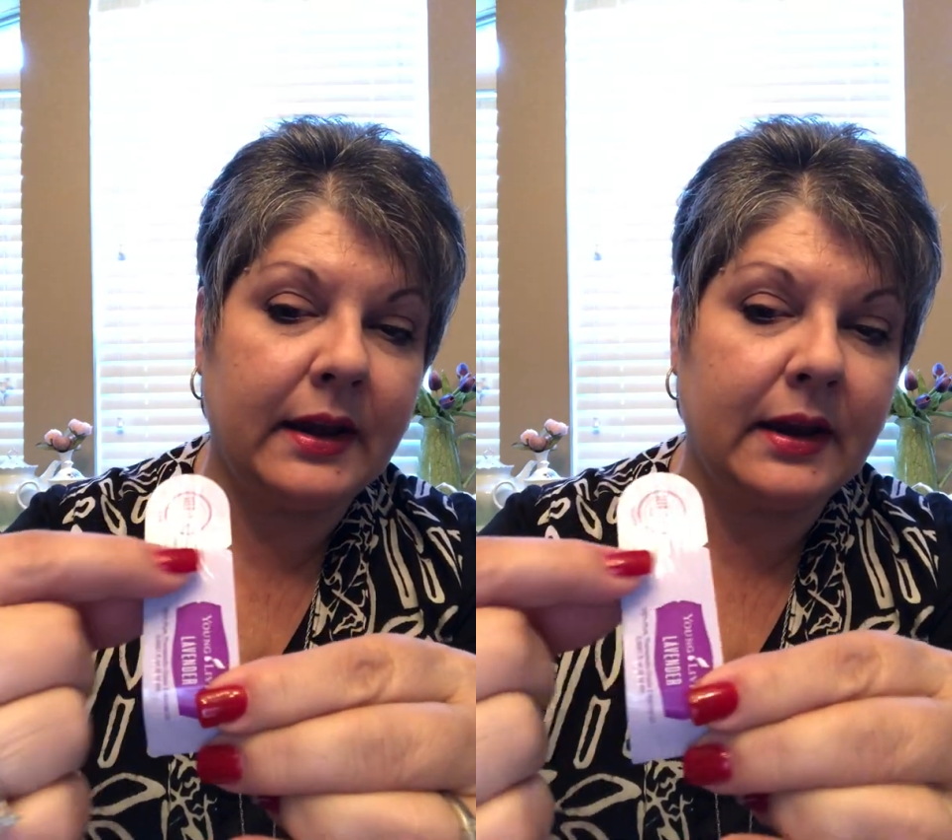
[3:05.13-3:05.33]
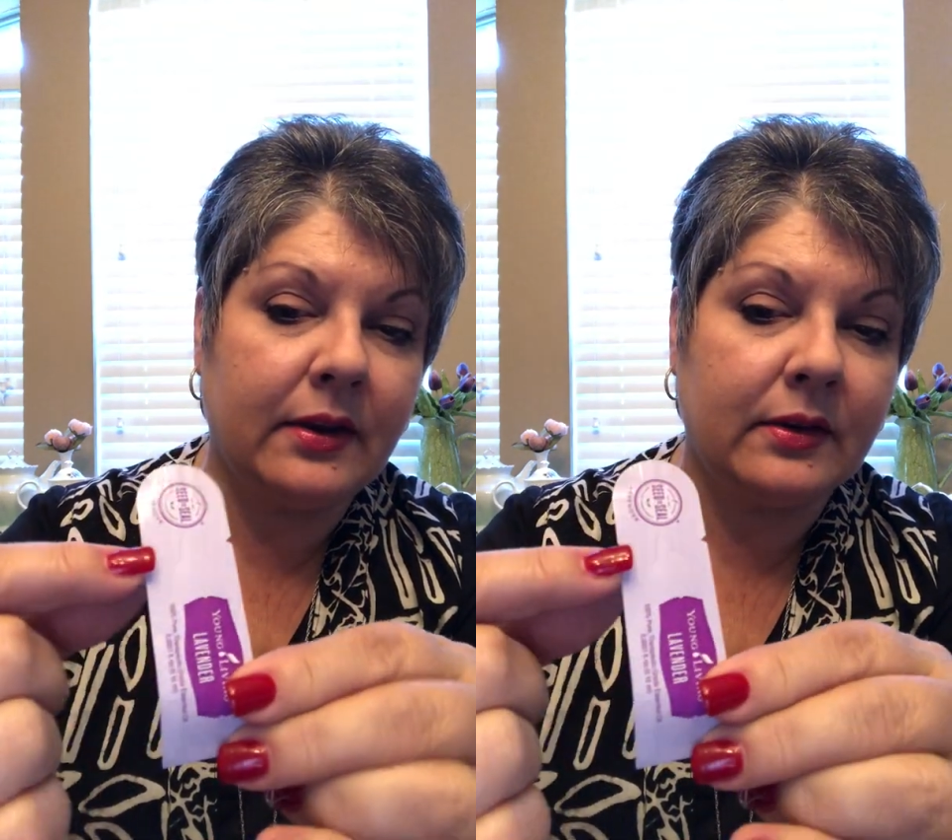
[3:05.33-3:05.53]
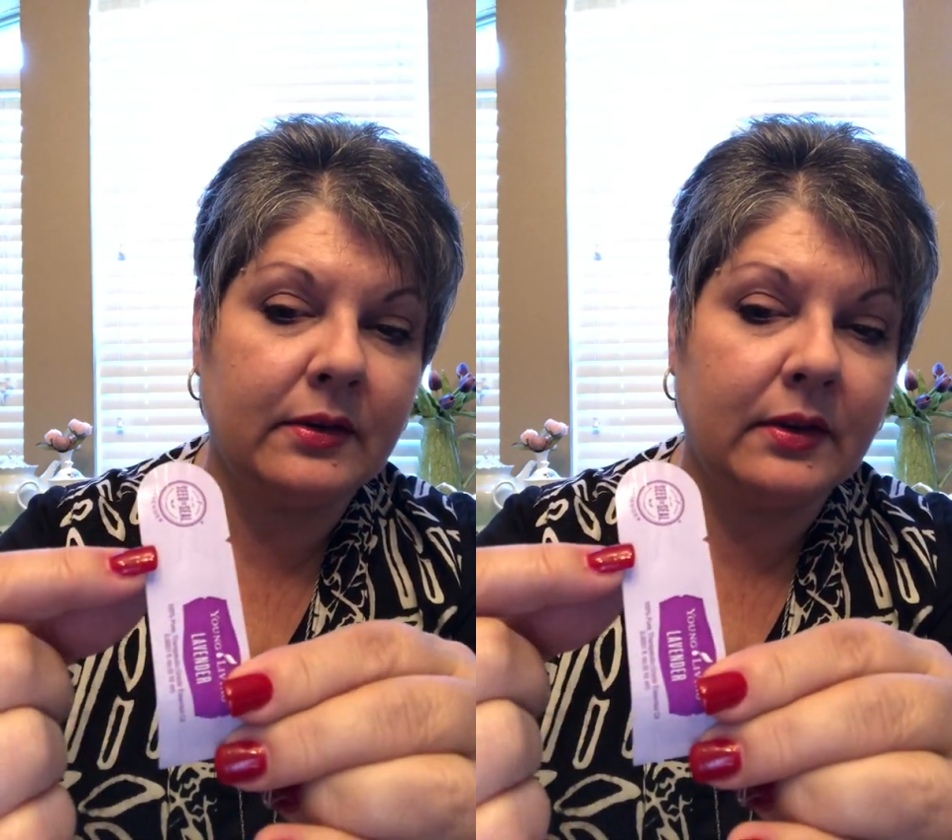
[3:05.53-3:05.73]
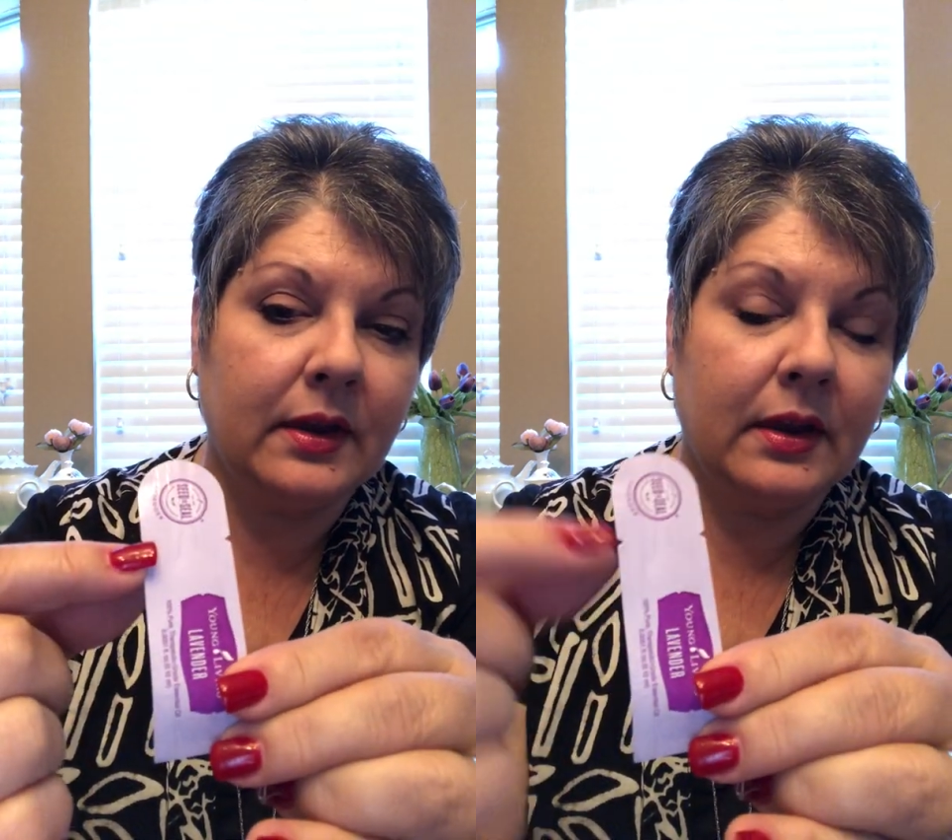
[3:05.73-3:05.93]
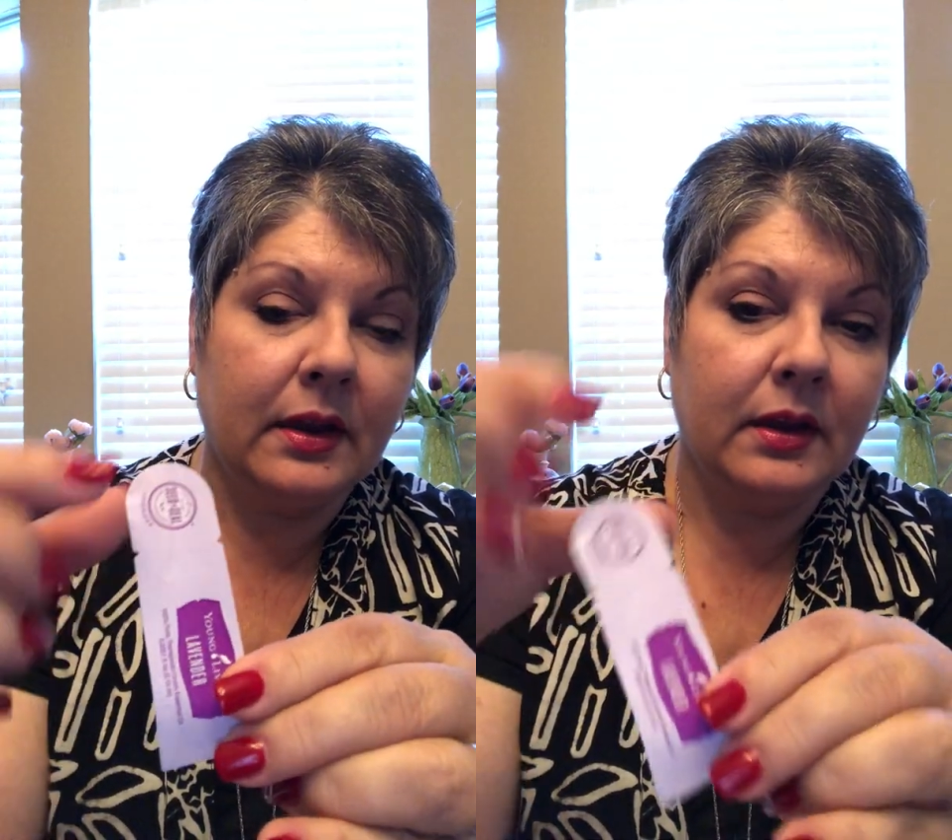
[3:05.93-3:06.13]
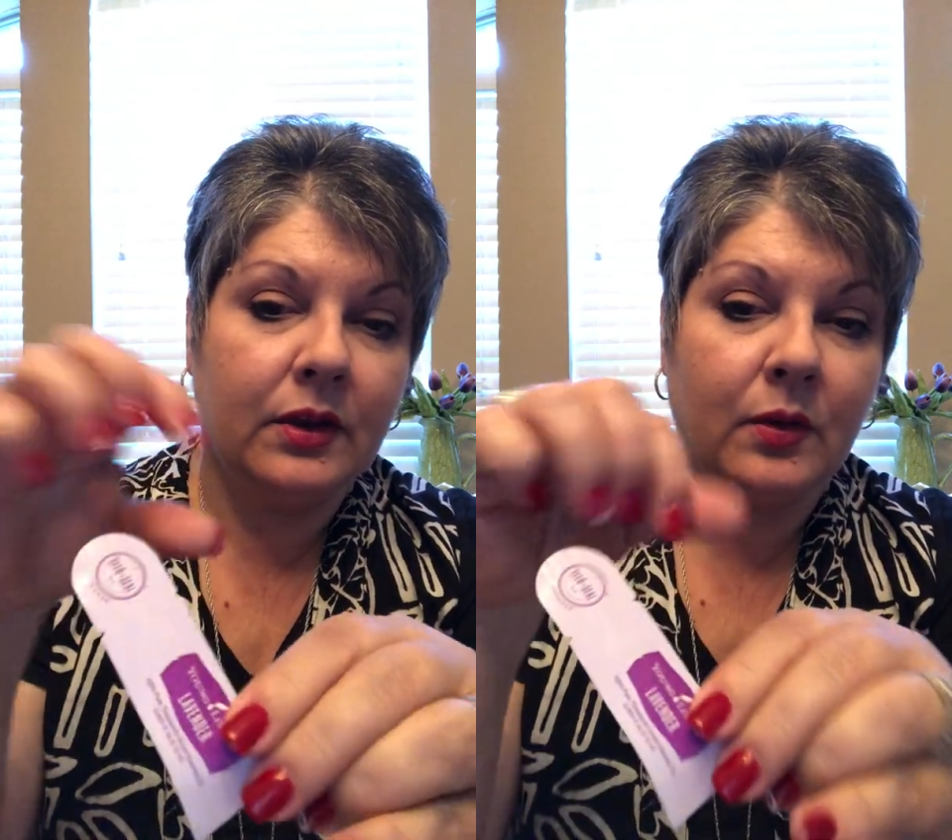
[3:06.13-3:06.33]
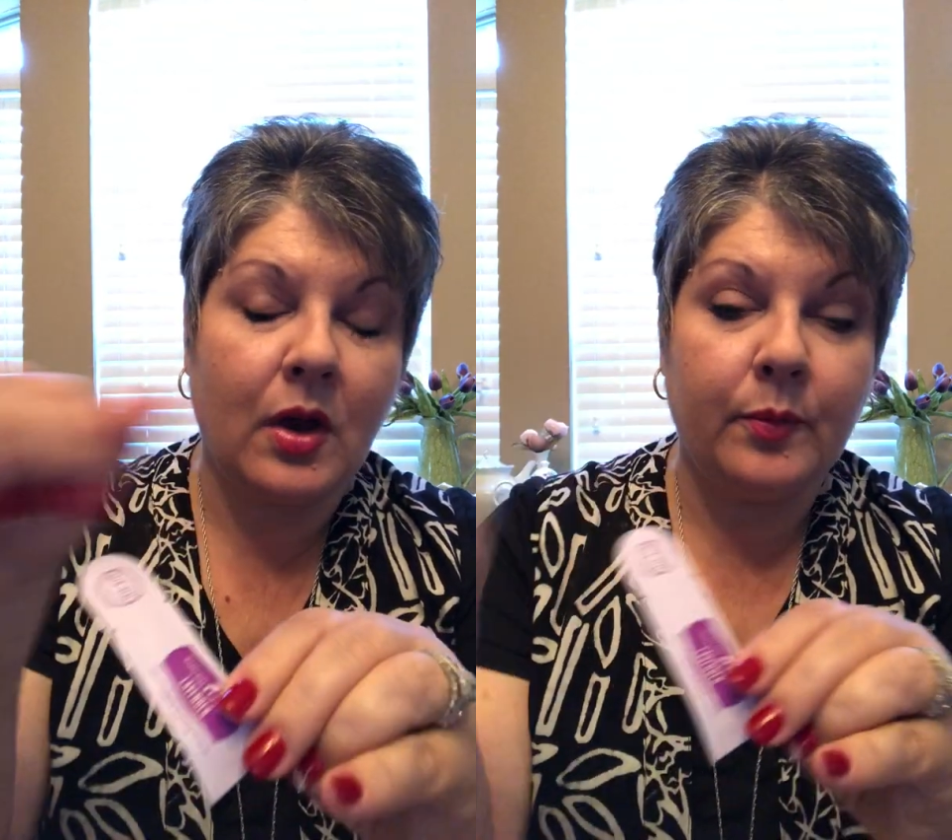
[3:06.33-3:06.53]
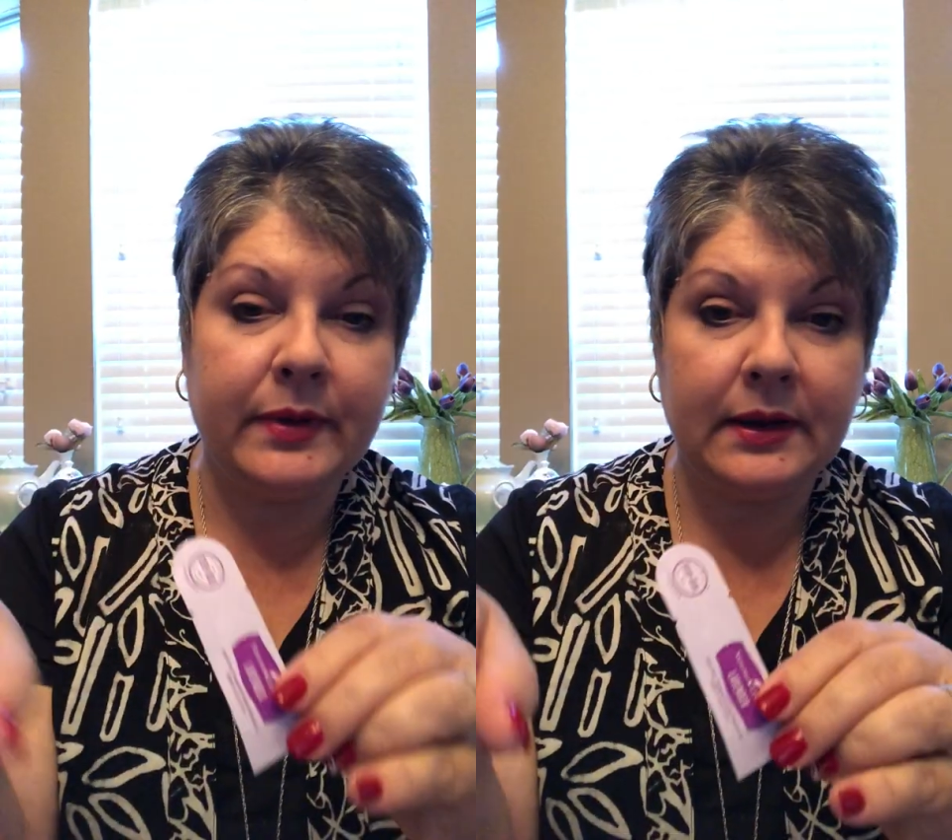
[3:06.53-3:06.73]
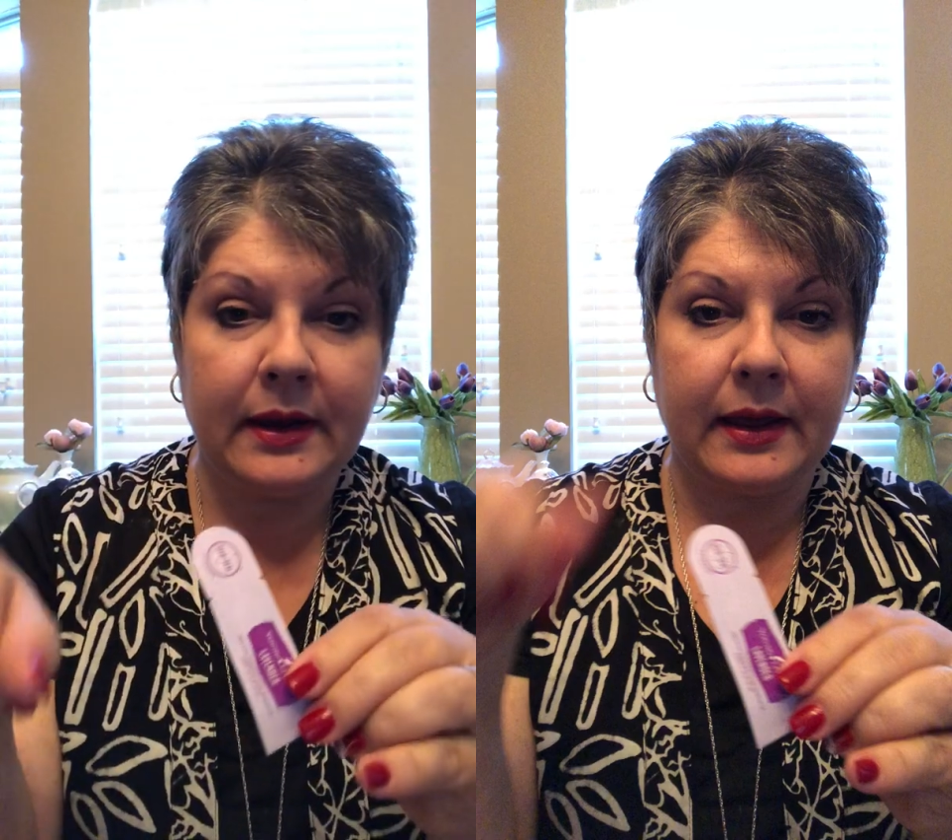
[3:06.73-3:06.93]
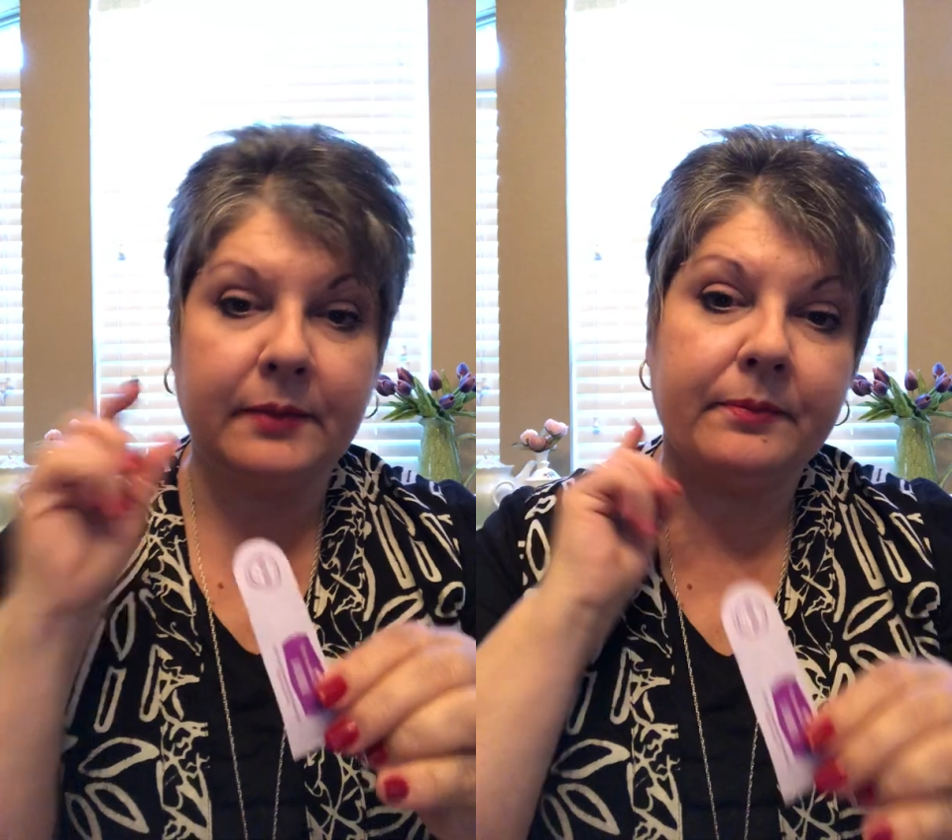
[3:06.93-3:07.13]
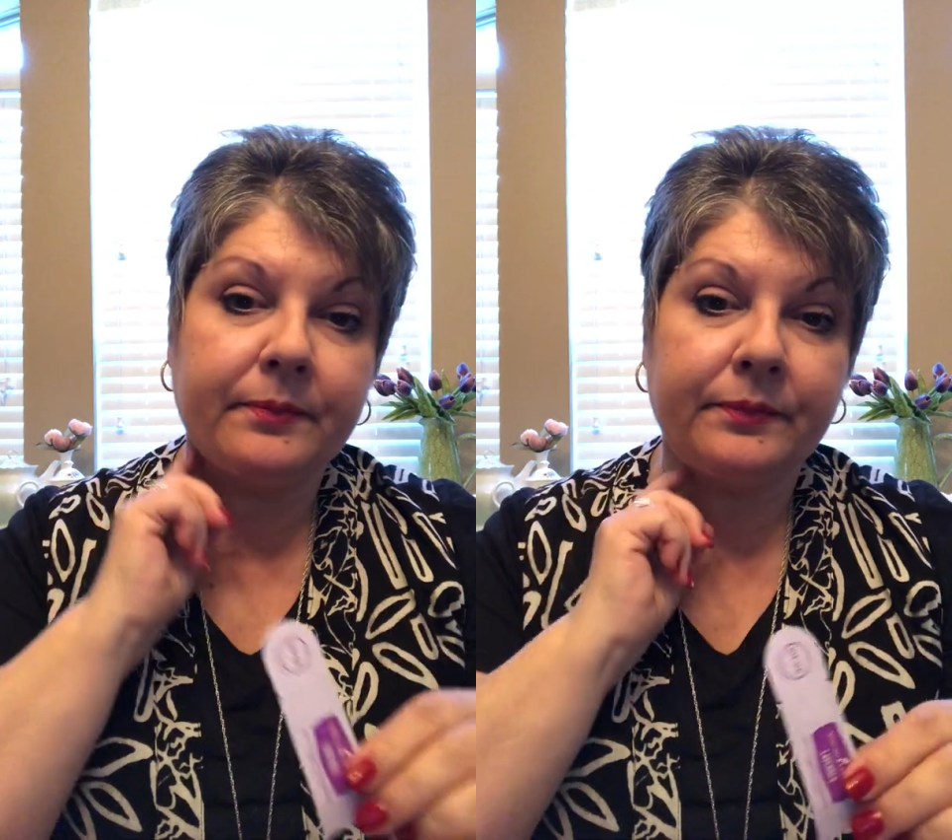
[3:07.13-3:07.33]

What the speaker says: here. You'll open it up.